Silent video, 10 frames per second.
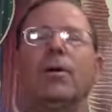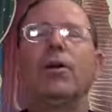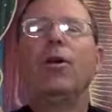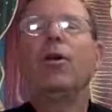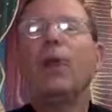
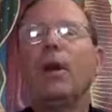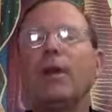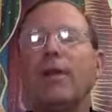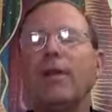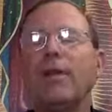Noah
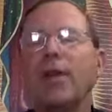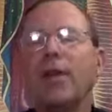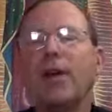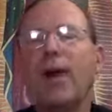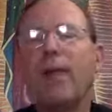lived in
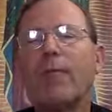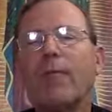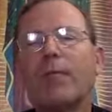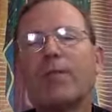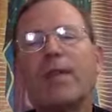a time
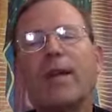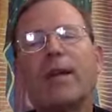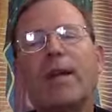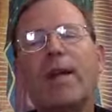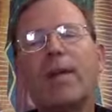where there was a
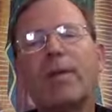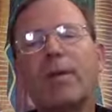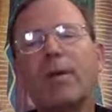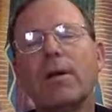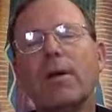lot of
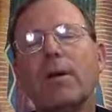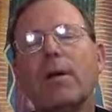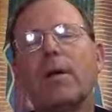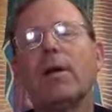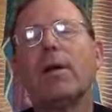evil.
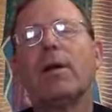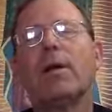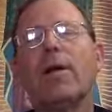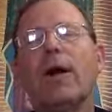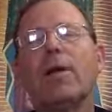
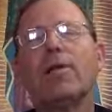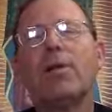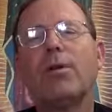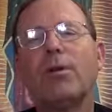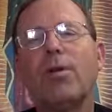God
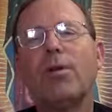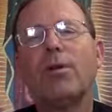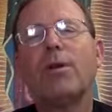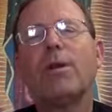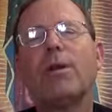told
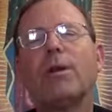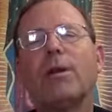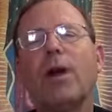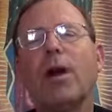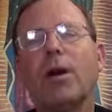Noah to build
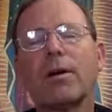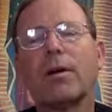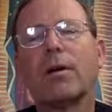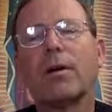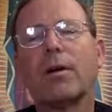an
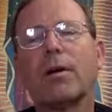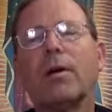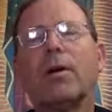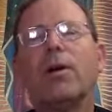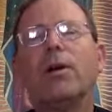ark.
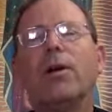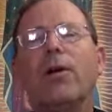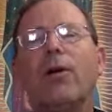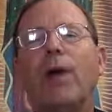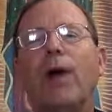
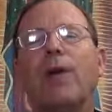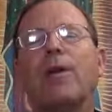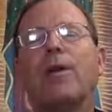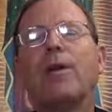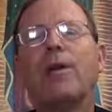Noah
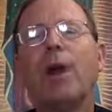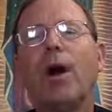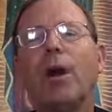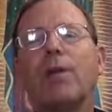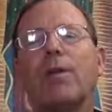entered in the
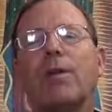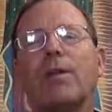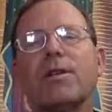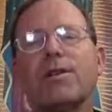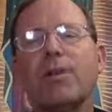ark with
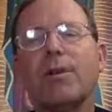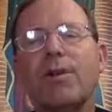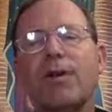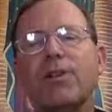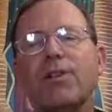his,
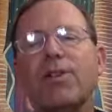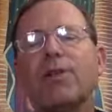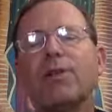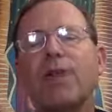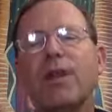with his
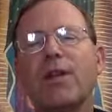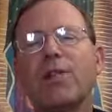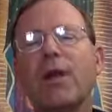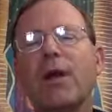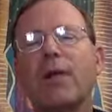children and
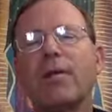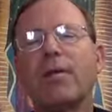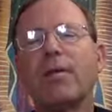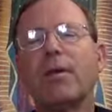his wife.